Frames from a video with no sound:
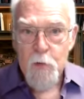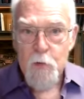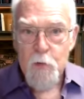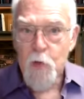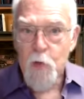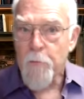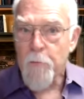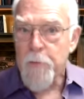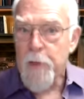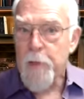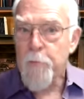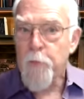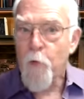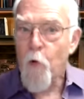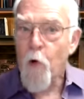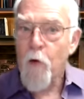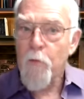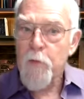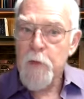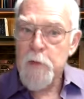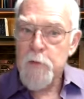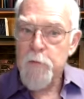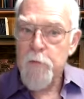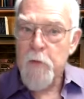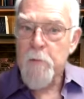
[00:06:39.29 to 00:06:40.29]
So people
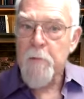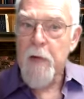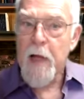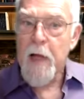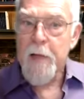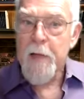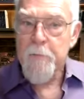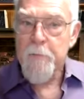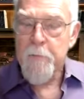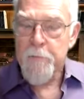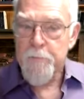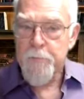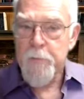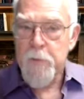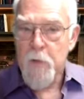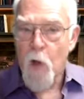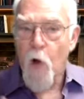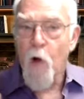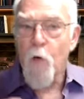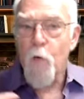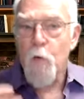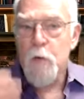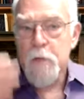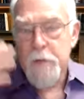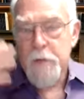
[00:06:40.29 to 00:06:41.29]
always remind,
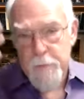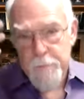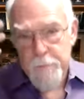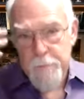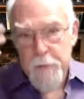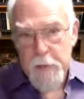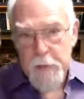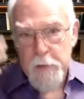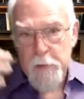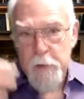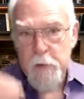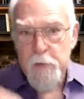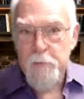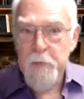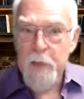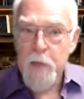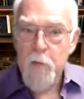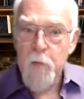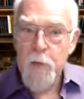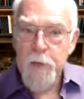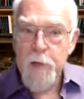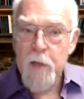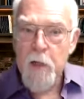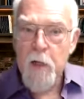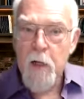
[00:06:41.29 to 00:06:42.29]
always picture
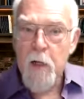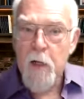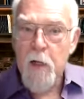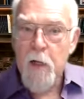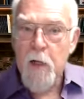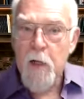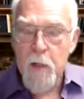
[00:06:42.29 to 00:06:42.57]
me with a